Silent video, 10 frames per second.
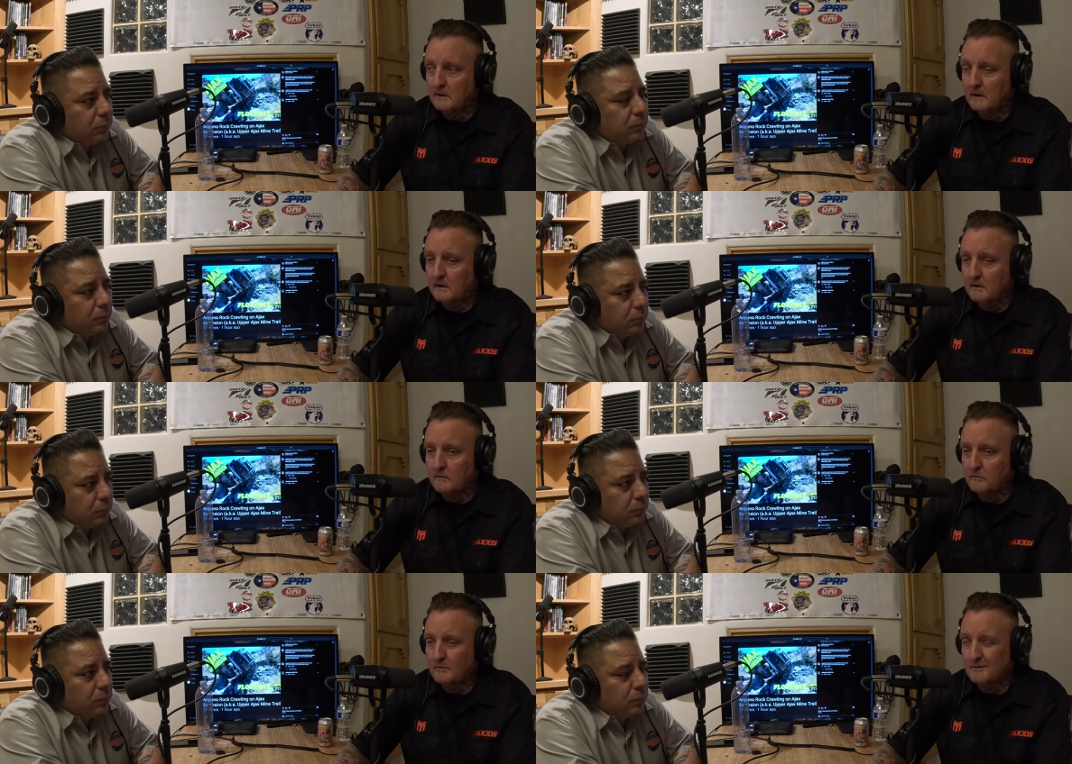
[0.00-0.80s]

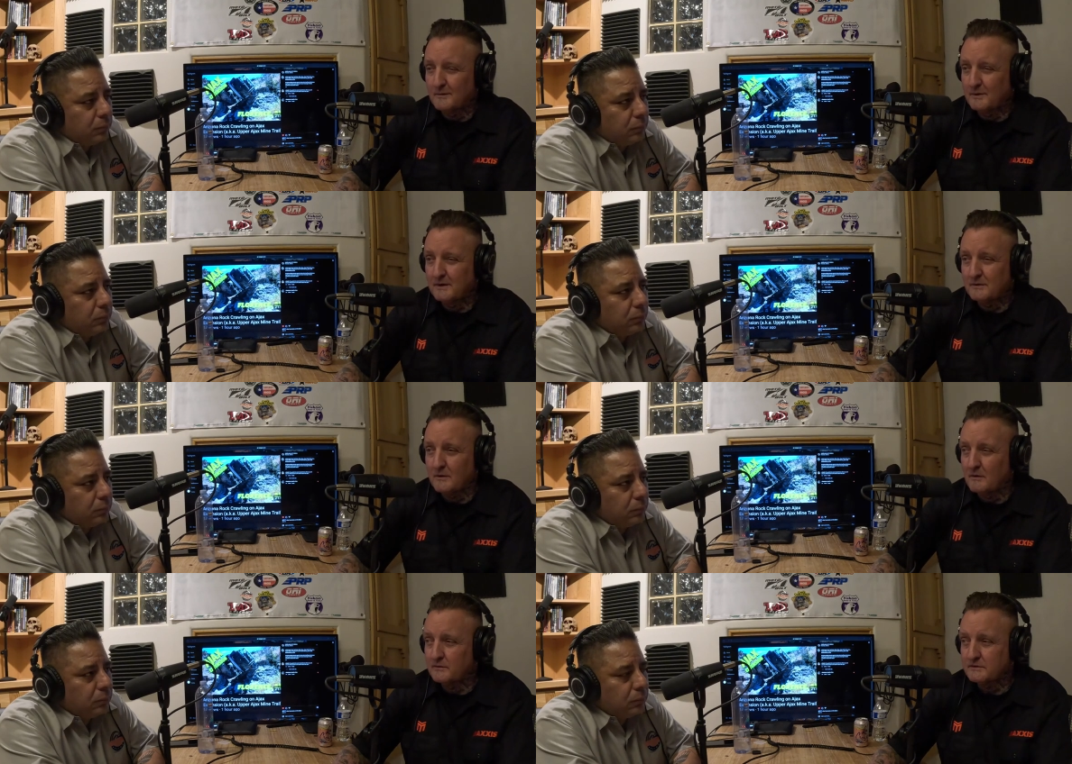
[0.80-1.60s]
Speaker 1: and we
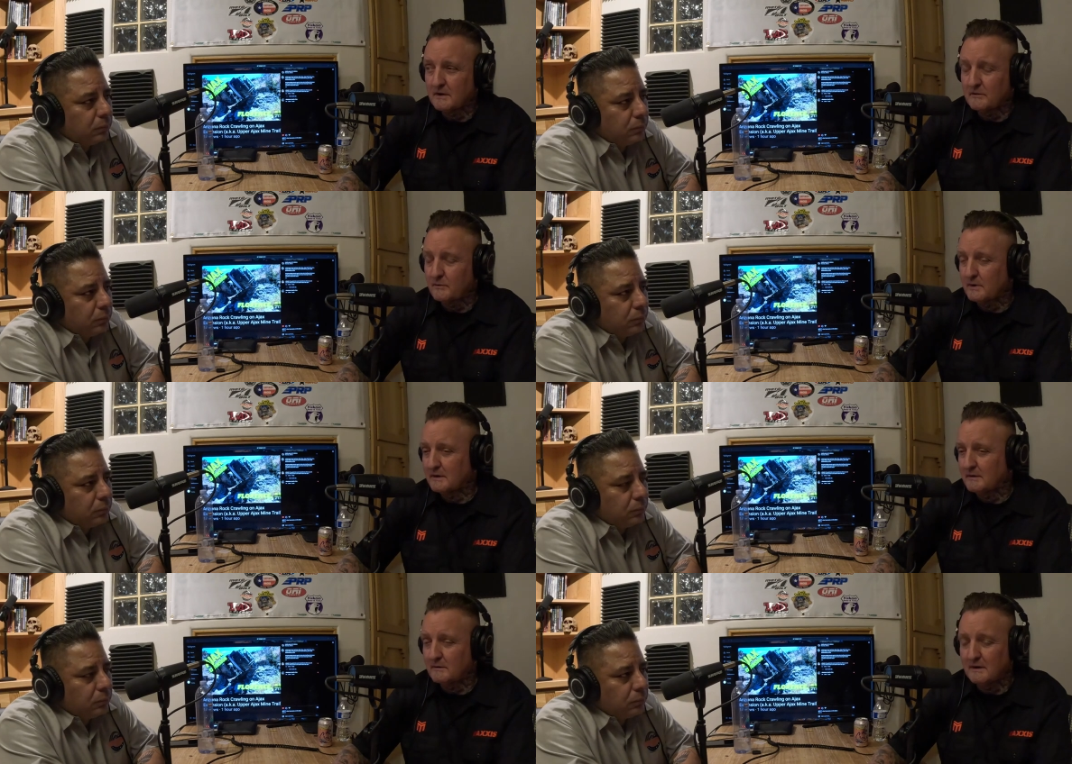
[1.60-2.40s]
drove stuff
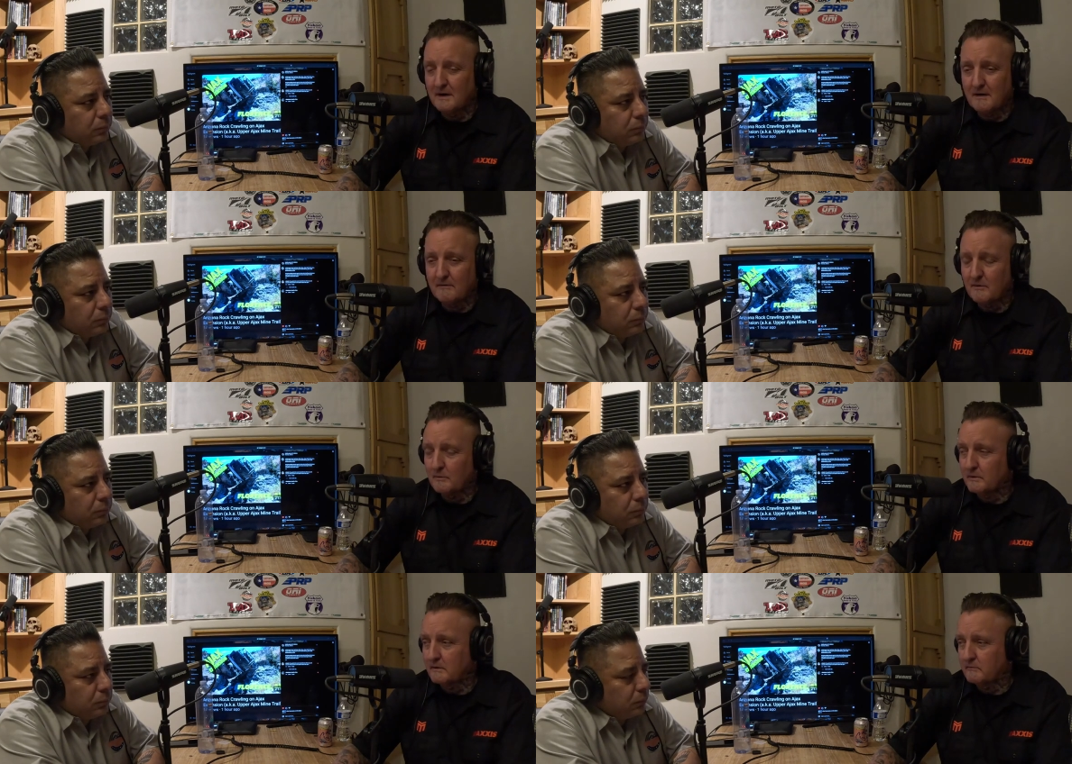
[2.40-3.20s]
we
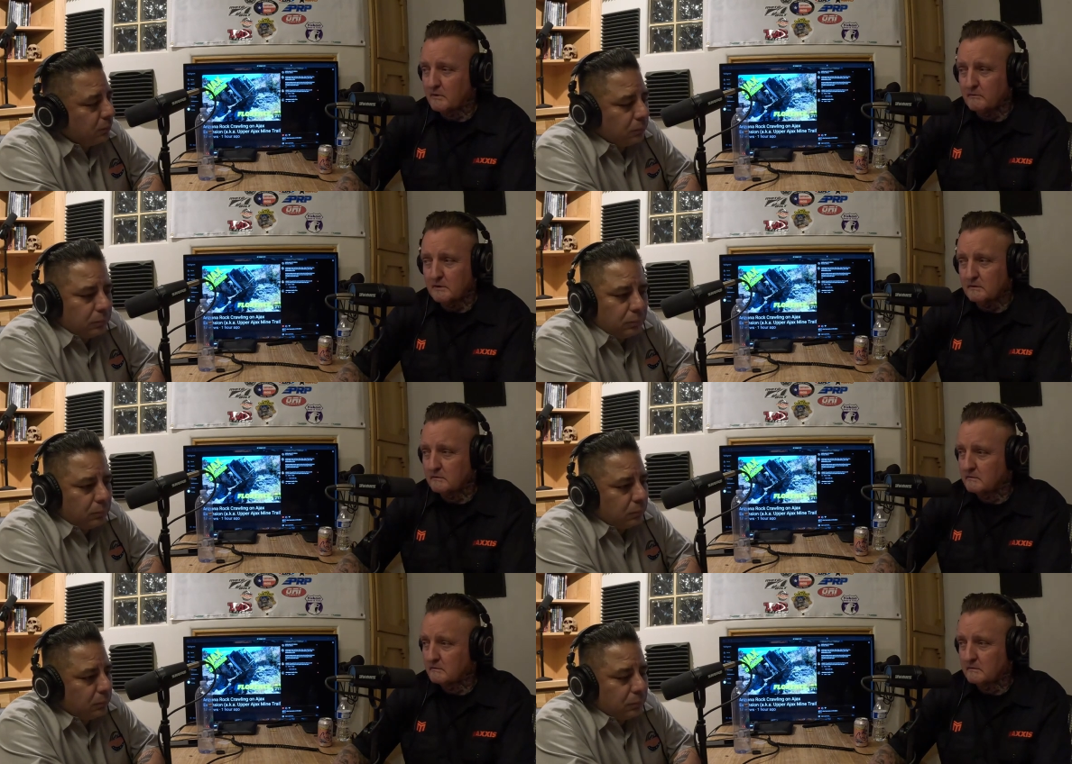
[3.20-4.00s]
never would have driven.